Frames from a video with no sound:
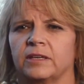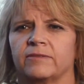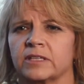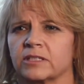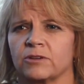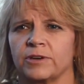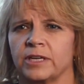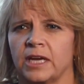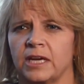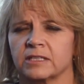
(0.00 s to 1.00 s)
give this
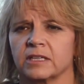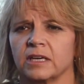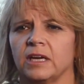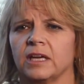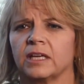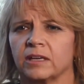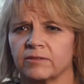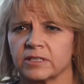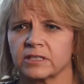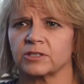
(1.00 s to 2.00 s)
30 days,
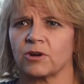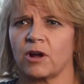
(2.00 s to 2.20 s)
give this a